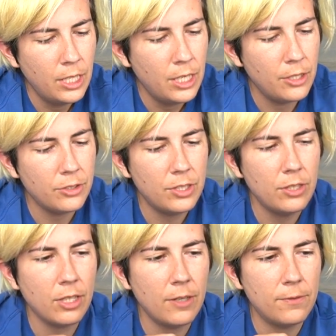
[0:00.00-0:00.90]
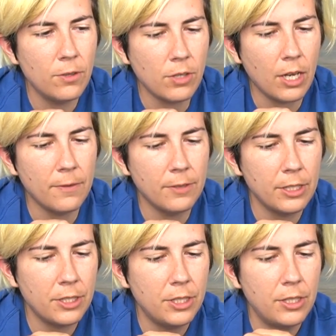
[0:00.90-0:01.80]
you'll still get full
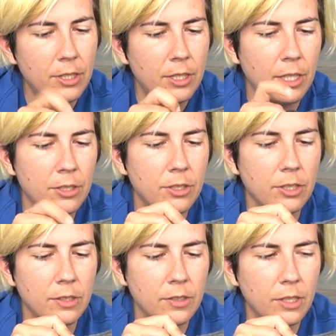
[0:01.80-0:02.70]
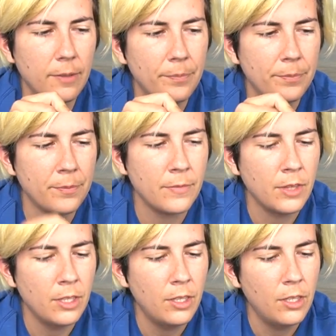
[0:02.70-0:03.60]
coverage, as you can see,
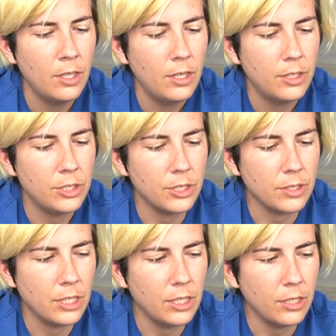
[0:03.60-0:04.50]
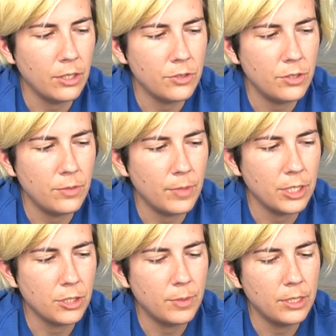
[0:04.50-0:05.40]
just getting those two
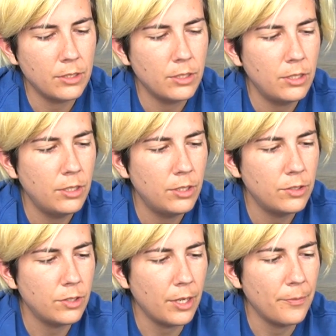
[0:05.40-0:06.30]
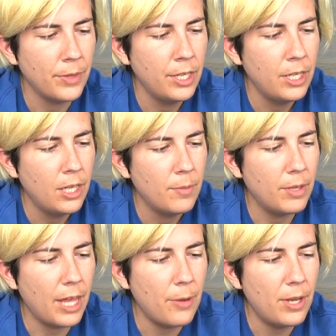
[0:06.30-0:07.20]
measurements. So, but
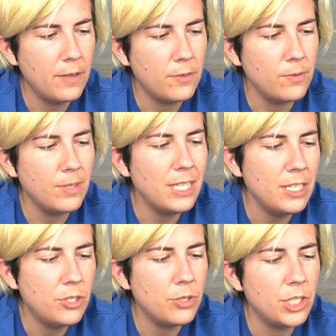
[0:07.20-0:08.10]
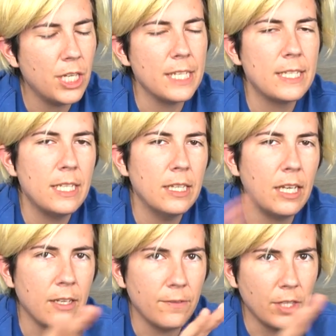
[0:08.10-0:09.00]
that way if you need to adjust it,
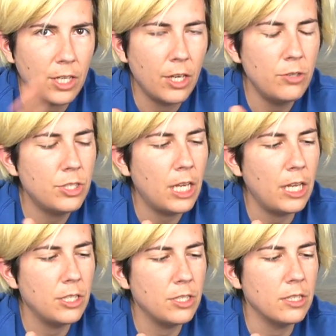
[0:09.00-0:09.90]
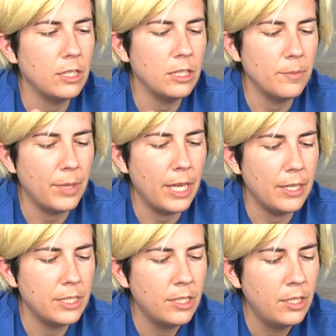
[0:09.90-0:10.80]
like if the coat changes a little bit